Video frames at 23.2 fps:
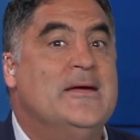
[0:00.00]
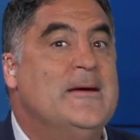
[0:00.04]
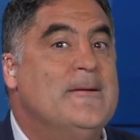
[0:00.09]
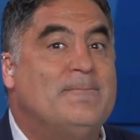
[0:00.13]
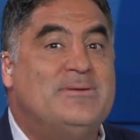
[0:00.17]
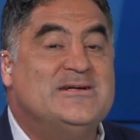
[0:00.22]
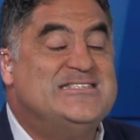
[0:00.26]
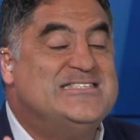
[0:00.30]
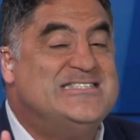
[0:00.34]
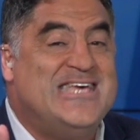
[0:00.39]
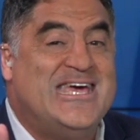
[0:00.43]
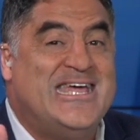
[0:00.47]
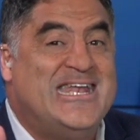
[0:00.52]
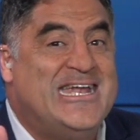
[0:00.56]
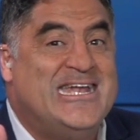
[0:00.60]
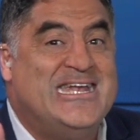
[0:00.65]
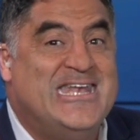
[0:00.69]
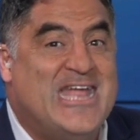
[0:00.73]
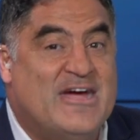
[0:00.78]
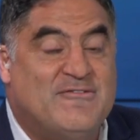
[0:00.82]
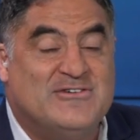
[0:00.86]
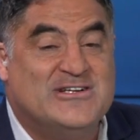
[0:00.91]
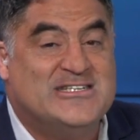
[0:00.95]
But CNN
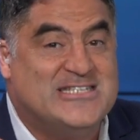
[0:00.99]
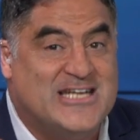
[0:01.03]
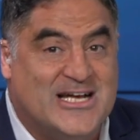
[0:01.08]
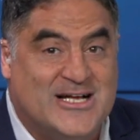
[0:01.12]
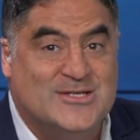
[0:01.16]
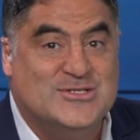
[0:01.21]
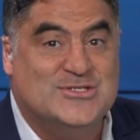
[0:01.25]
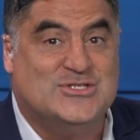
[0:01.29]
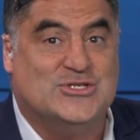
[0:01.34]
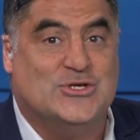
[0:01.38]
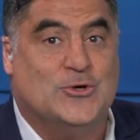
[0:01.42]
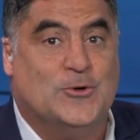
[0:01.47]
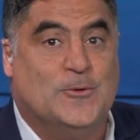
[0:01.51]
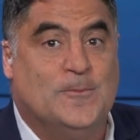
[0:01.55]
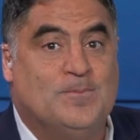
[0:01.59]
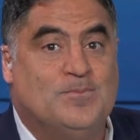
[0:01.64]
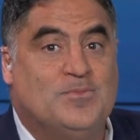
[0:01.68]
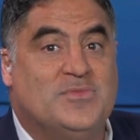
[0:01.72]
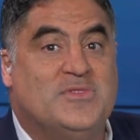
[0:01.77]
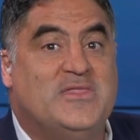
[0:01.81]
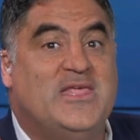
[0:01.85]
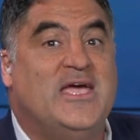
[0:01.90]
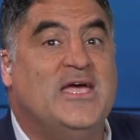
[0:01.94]
never tells you
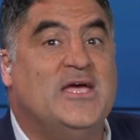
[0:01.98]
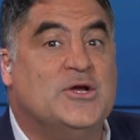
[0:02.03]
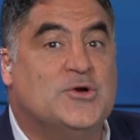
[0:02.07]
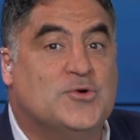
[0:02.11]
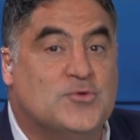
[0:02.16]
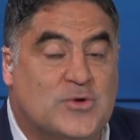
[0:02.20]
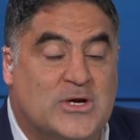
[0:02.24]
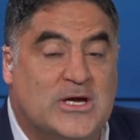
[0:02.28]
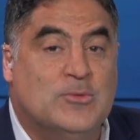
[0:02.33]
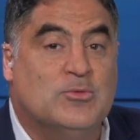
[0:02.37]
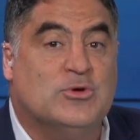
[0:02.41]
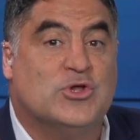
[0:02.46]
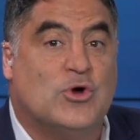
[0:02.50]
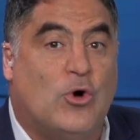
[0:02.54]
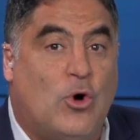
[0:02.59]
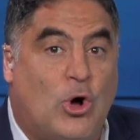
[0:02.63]
they agree with